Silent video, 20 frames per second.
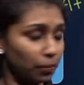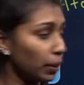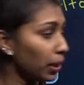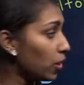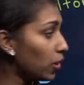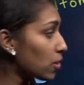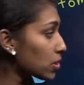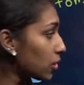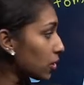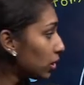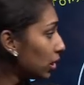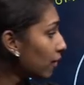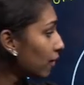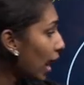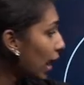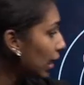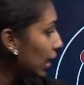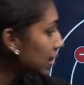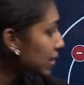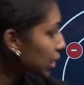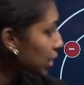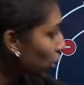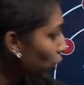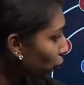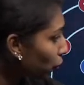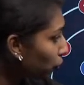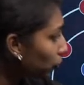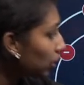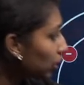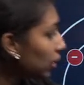Because of the valency
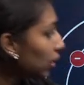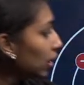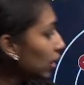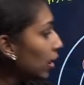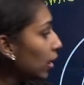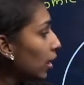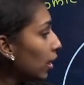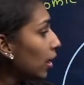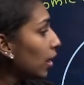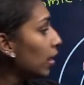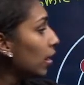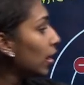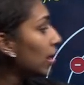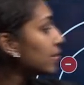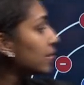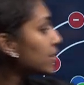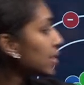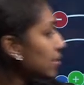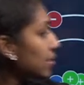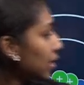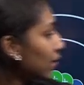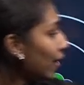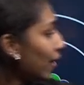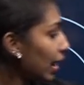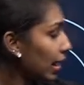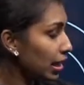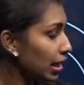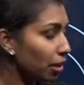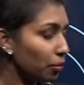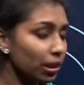of
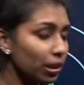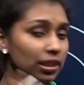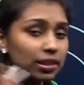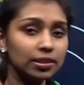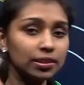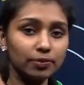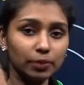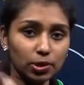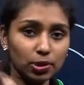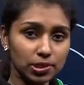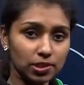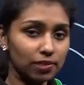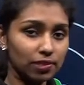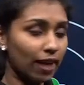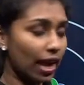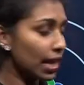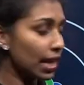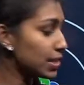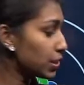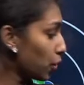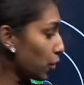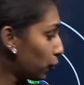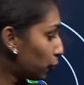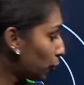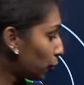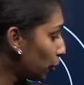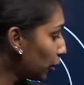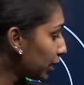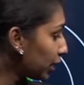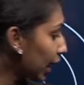tetravalent, because of the valency of
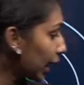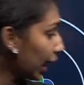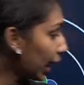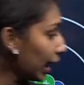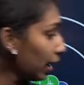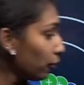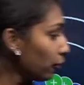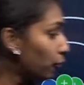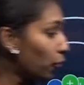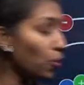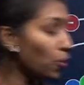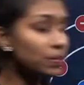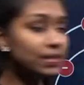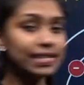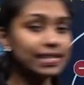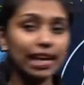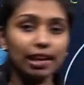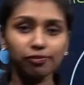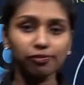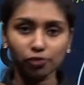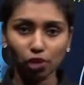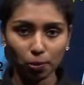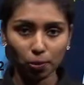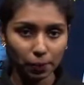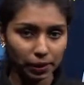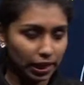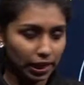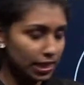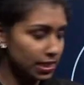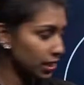4, they can form
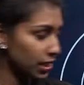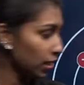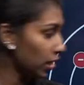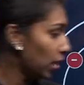self-combination,